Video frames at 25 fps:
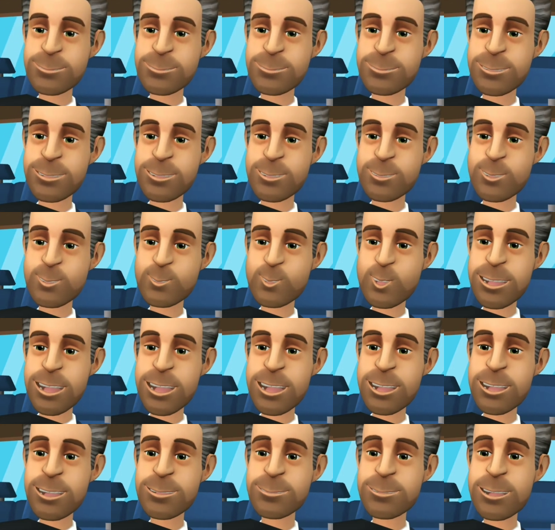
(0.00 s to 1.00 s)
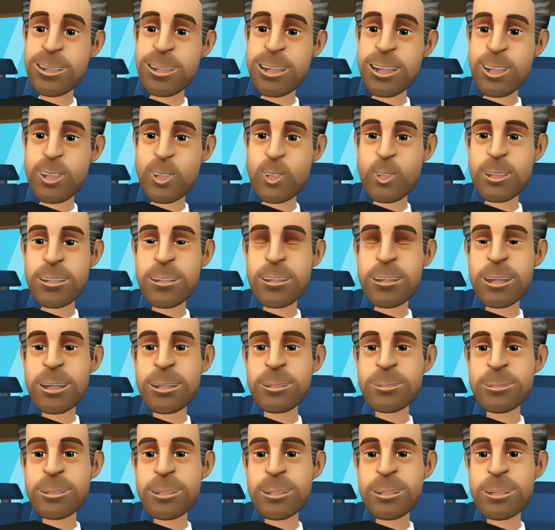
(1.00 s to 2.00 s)
Hosts will then be charged a
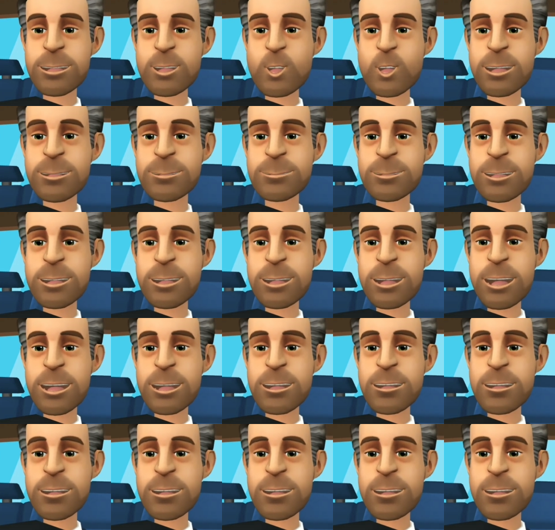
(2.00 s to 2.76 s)
fee, and an automatic